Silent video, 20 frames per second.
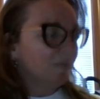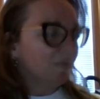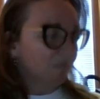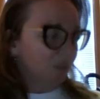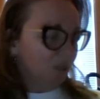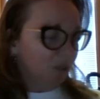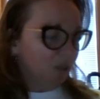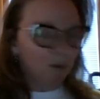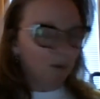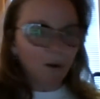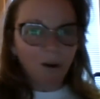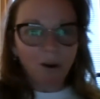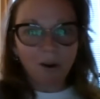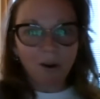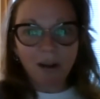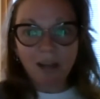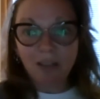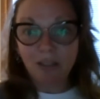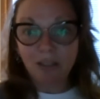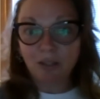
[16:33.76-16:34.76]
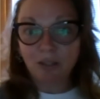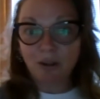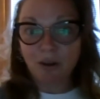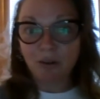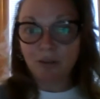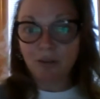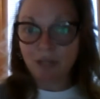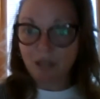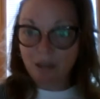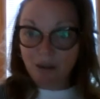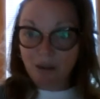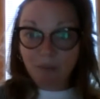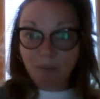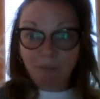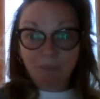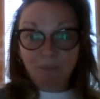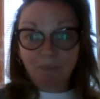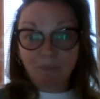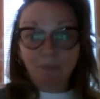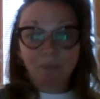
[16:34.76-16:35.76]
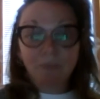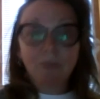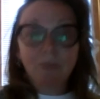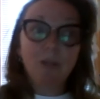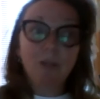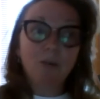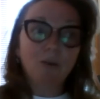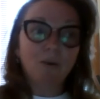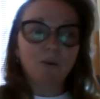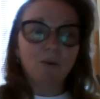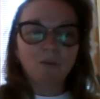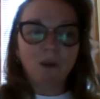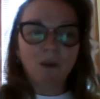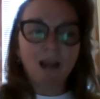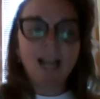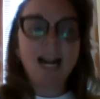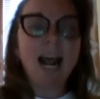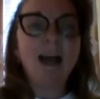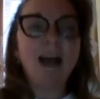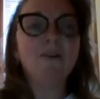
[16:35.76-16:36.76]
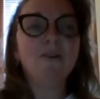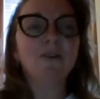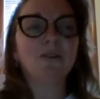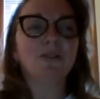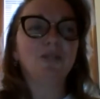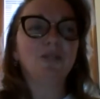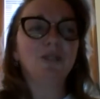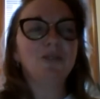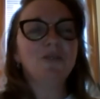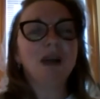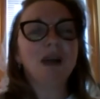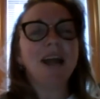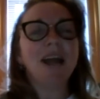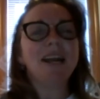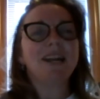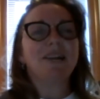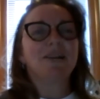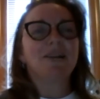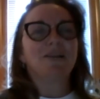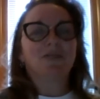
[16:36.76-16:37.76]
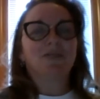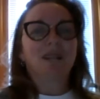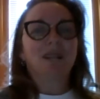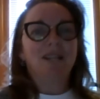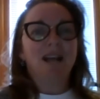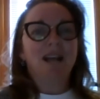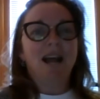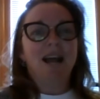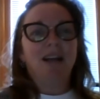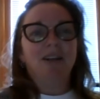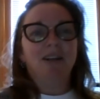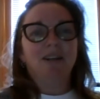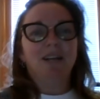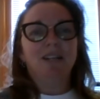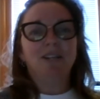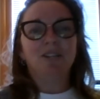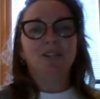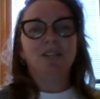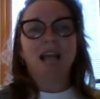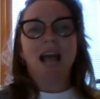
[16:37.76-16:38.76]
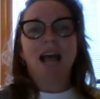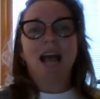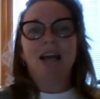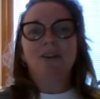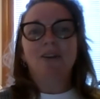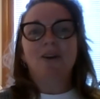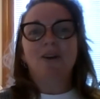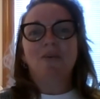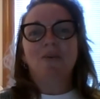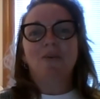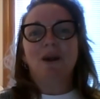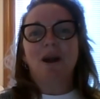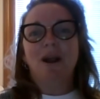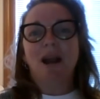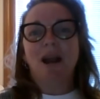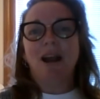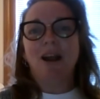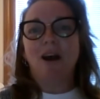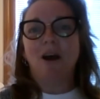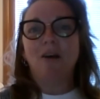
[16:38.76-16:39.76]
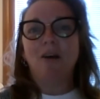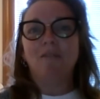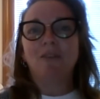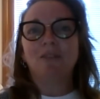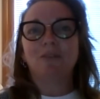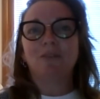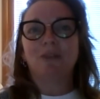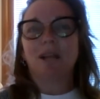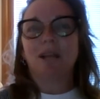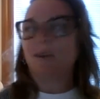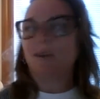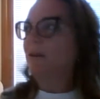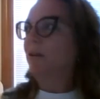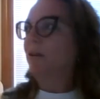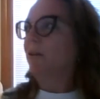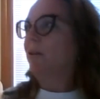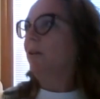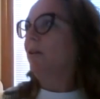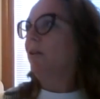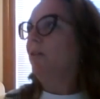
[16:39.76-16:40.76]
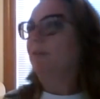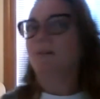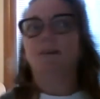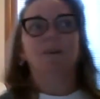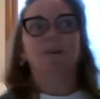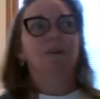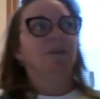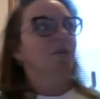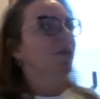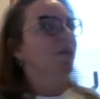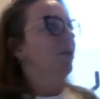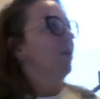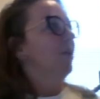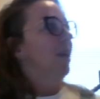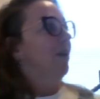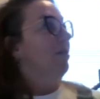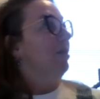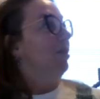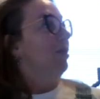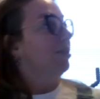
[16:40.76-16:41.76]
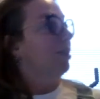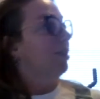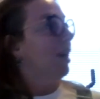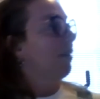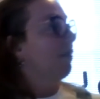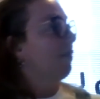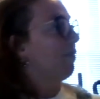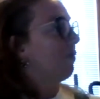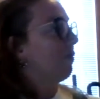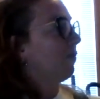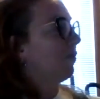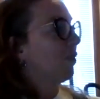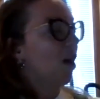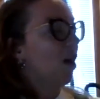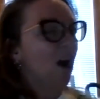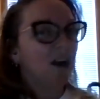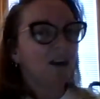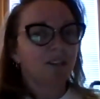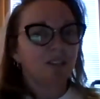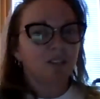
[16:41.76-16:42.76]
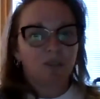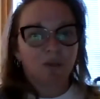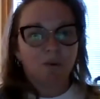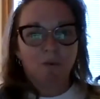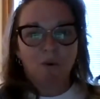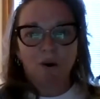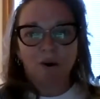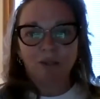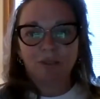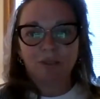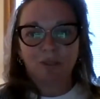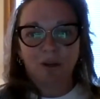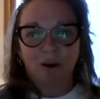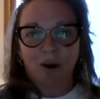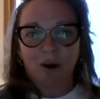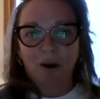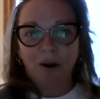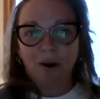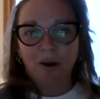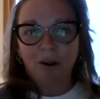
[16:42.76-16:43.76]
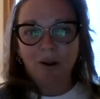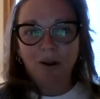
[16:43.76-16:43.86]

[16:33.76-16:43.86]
stool and just goes, "White owls unite," like that, like just out of nowhere. And all of us are like, we just like flocked towards her.